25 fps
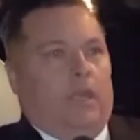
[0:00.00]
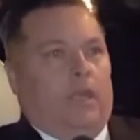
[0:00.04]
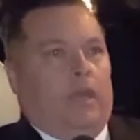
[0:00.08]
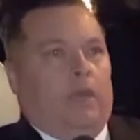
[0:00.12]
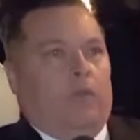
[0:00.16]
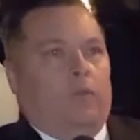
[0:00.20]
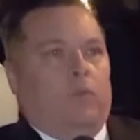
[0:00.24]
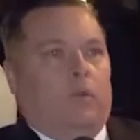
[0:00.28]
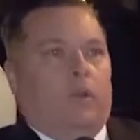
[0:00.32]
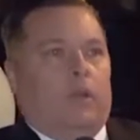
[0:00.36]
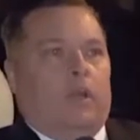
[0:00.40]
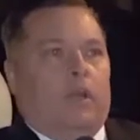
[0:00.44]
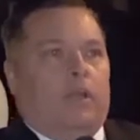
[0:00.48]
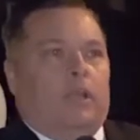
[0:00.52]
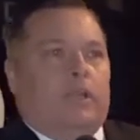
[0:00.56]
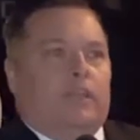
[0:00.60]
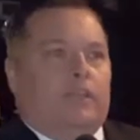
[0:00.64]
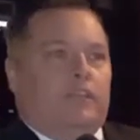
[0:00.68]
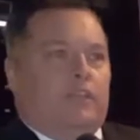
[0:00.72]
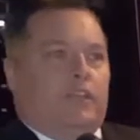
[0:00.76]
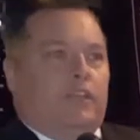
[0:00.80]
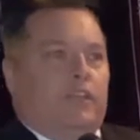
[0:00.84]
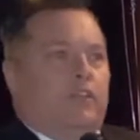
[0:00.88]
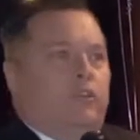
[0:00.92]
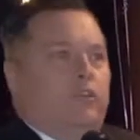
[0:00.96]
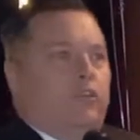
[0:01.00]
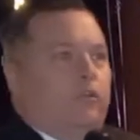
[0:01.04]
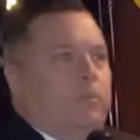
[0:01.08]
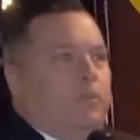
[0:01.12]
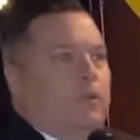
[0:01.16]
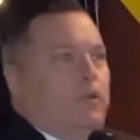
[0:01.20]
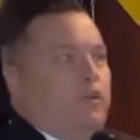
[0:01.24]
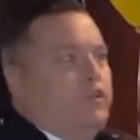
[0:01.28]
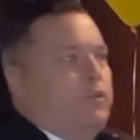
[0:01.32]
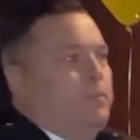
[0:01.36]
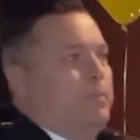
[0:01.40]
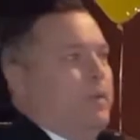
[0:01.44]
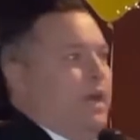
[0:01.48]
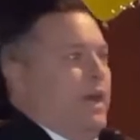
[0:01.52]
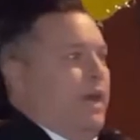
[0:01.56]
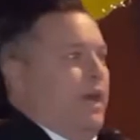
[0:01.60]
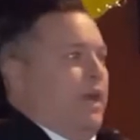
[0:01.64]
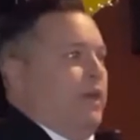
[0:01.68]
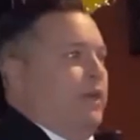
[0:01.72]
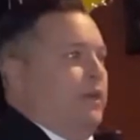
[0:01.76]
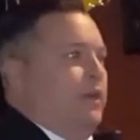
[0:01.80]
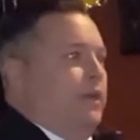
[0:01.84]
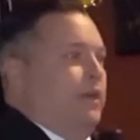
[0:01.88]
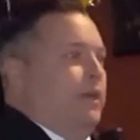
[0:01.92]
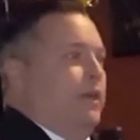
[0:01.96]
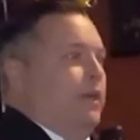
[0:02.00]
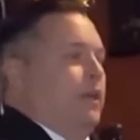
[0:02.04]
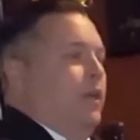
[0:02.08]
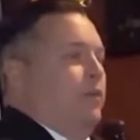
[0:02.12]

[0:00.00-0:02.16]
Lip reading: And we're going to continue to push back,